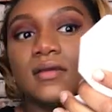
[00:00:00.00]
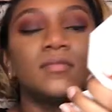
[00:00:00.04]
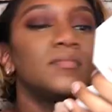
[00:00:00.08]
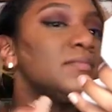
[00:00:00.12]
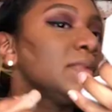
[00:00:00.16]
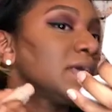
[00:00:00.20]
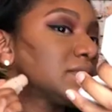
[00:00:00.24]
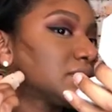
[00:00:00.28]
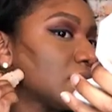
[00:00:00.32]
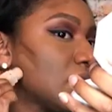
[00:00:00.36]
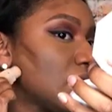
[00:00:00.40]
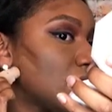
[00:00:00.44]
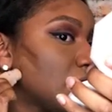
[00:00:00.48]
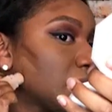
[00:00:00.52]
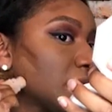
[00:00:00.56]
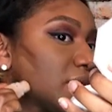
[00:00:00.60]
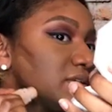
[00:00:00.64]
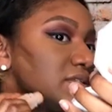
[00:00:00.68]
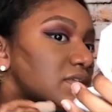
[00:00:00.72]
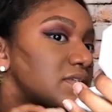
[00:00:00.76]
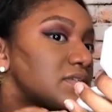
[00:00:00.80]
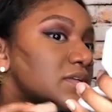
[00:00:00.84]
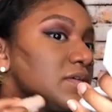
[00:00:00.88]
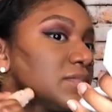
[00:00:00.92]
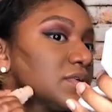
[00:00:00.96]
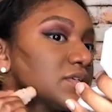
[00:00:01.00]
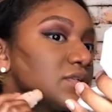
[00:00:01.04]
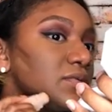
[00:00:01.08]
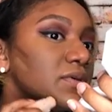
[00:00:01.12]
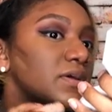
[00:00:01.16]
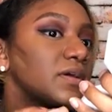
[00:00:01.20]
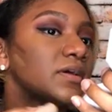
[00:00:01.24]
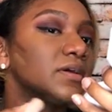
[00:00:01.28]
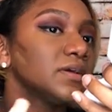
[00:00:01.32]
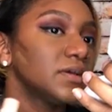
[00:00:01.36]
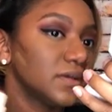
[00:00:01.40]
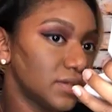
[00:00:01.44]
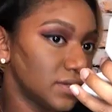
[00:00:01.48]
I love the fact that
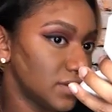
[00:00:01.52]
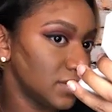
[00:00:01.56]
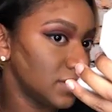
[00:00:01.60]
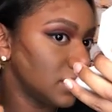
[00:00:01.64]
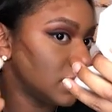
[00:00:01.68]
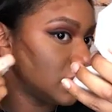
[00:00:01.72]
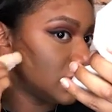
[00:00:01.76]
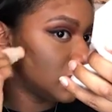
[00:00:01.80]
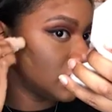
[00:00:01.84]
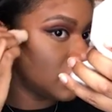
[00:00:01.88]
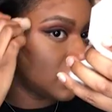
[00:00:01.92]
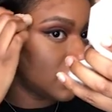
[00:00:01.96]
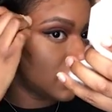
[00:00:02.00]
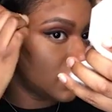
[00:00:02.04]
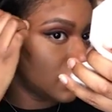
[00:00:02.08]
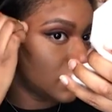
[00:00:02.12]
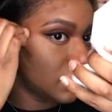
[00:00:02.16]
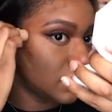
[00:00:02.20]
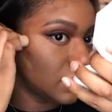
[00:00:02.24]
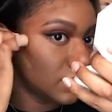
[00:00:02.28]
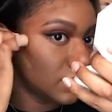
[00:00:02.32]
this contours